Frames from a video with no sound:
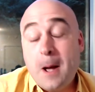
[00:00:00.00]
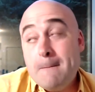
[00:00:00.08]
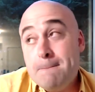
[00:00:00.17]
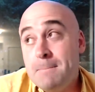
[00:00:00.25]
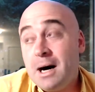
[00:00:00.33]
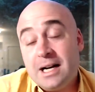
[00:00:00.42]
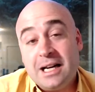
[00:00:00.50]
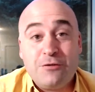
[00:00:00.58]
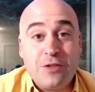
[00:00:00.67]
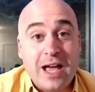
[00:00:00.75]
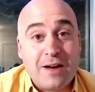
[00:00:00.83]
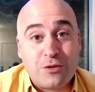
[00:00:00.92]
But if
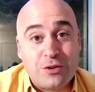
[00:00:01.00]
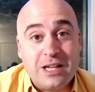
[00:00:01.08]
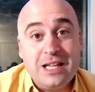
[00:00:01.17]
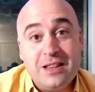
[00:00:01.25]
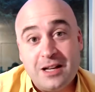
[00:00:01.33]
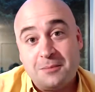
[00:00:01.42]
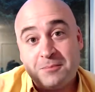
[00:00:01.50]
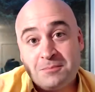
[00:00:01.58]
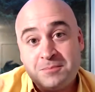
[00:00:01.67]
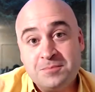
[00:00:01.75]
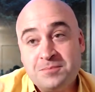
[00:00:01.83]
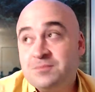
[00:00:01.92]
they ever need them,
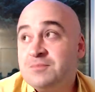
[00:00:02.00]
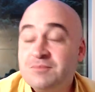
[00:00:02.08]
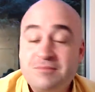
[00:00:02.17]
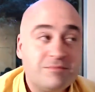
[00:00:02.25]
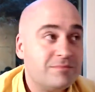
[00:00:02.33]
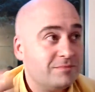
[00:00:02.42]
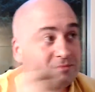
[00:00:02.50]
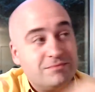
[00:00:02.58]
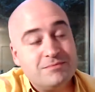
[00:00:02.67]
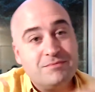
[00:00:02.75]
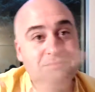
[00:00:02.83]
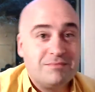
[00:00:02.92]

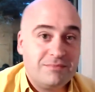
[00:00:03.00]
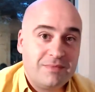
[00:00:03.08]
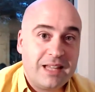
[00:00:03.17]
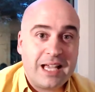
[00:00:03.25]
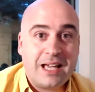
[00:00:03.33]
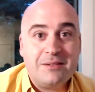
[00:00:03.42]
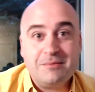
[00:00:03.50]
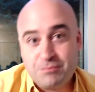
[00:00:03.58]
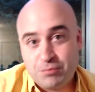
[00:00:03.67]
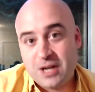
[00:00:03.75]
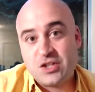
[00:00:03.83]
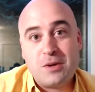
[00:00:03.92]
they can
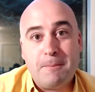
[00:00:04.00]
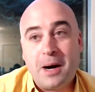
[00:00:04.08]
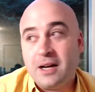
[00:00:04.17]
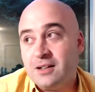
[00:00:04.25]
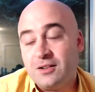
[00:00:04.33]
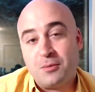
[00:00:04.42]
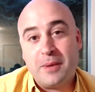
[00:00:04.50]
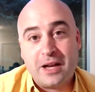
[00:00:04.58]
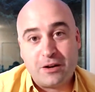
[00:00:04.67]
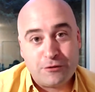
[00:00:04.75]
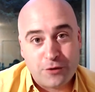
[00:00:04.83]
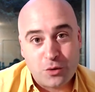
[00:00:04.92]
press a button or make
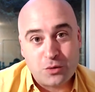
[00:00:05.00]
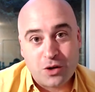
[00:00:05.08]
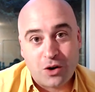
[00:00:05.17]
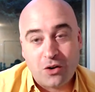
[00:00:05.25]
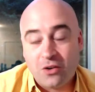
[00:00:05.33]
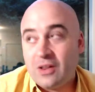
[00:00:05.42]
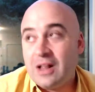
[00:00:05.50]
a phone call,